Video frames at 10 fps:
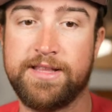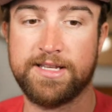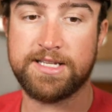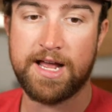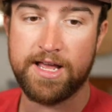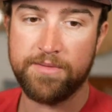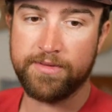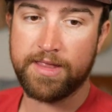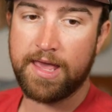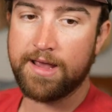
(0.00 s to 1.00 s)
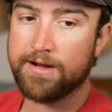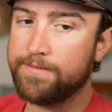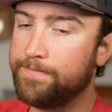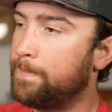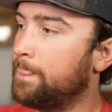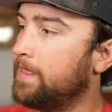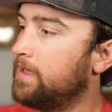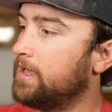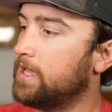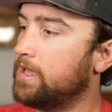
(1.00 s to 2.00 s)
that's high up in the air,
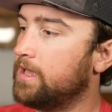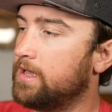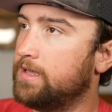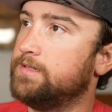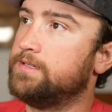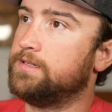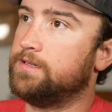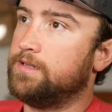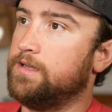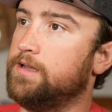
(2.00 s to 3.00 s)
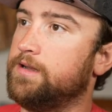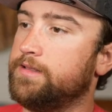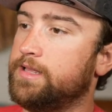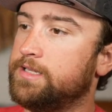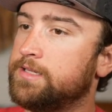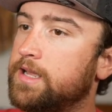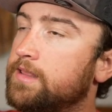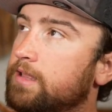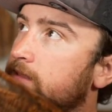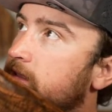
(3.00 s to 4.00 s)
and let's say
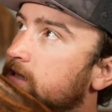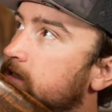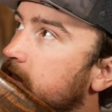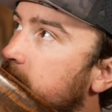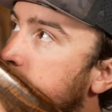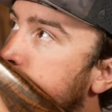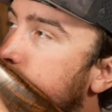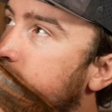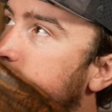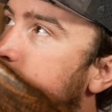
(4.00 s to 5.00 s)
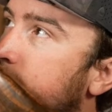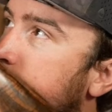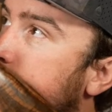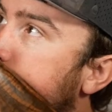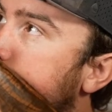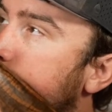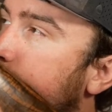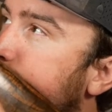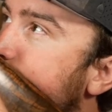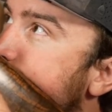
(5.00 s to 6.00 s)
that this is the typical
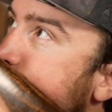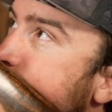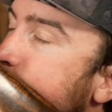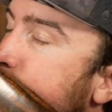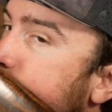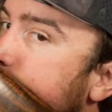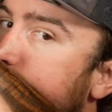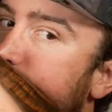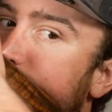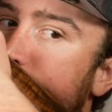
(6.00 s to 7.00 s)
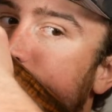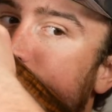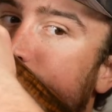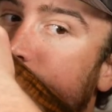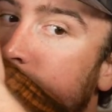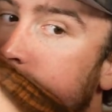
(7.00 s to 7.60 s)
relationship that we have with the